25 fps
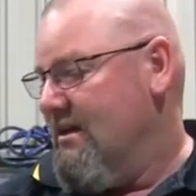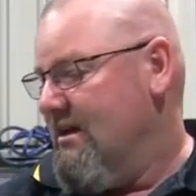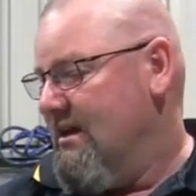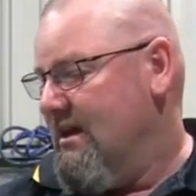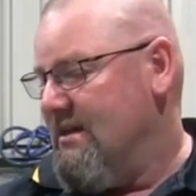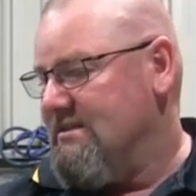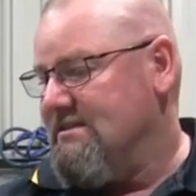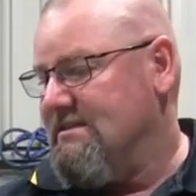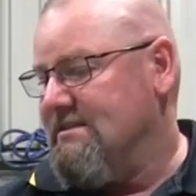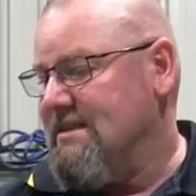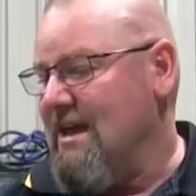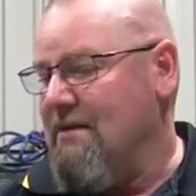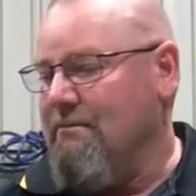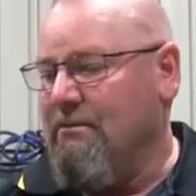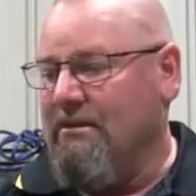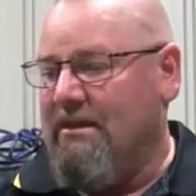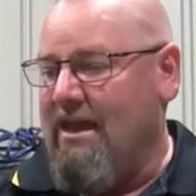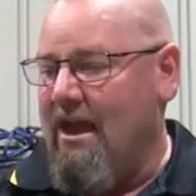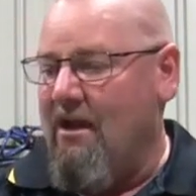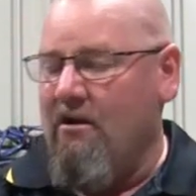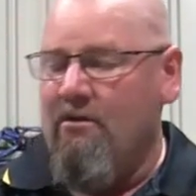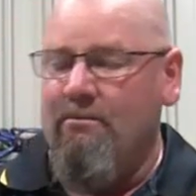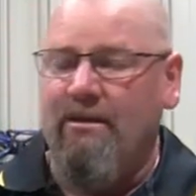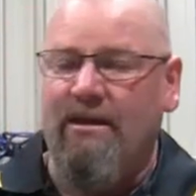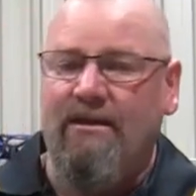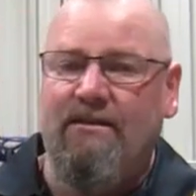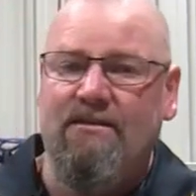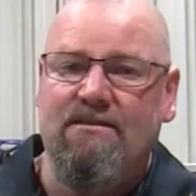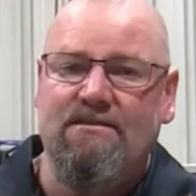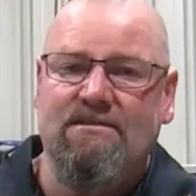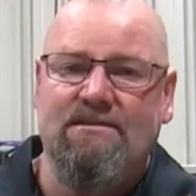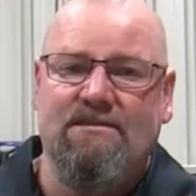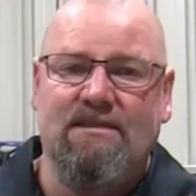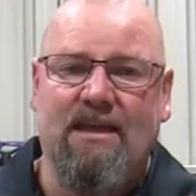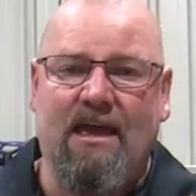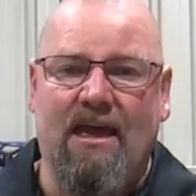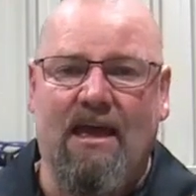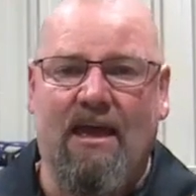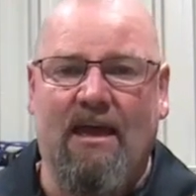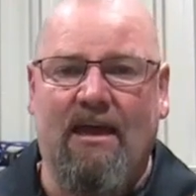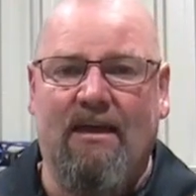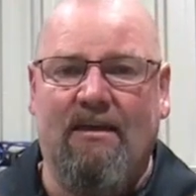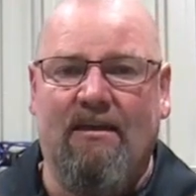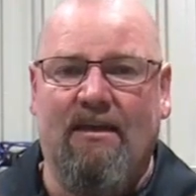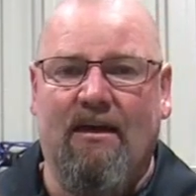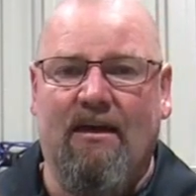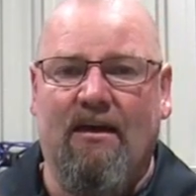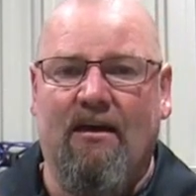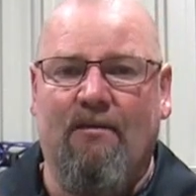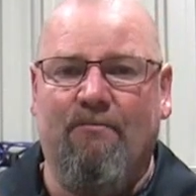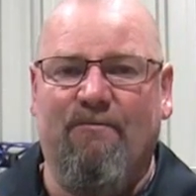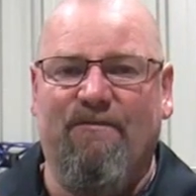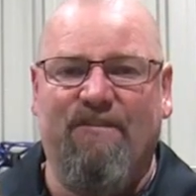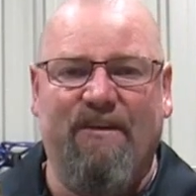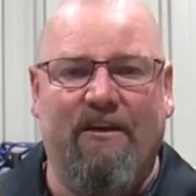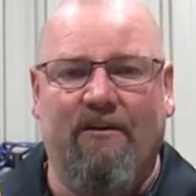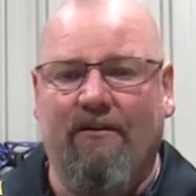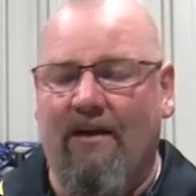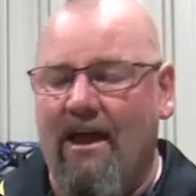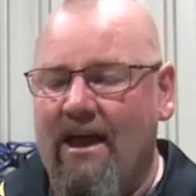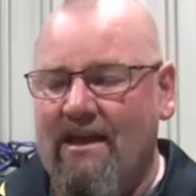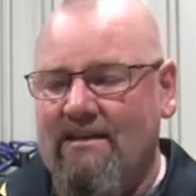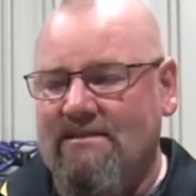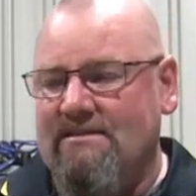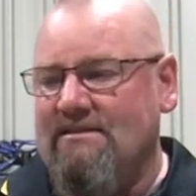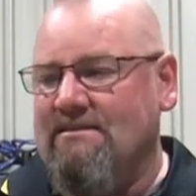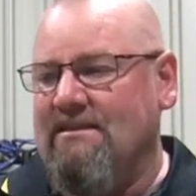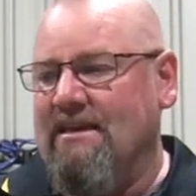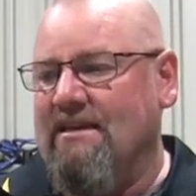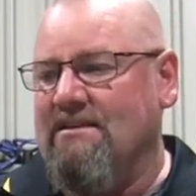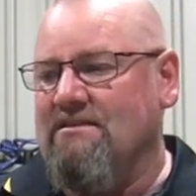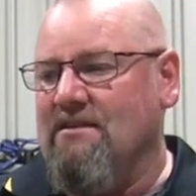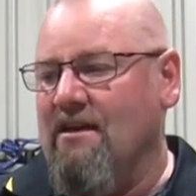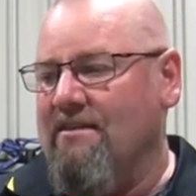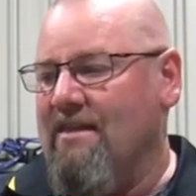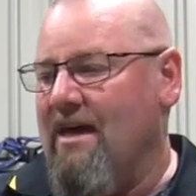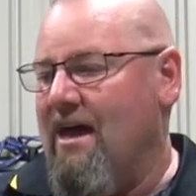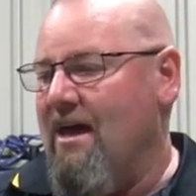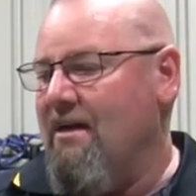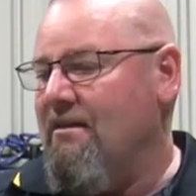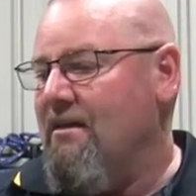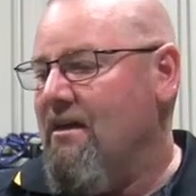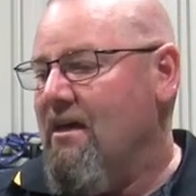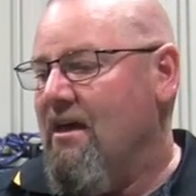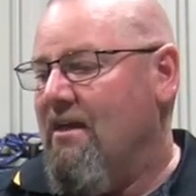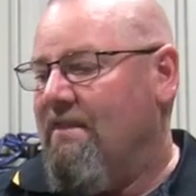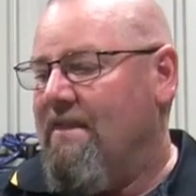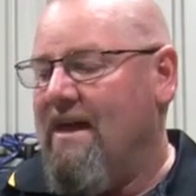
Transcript: It's the same with carabiners and figure eights and things like that.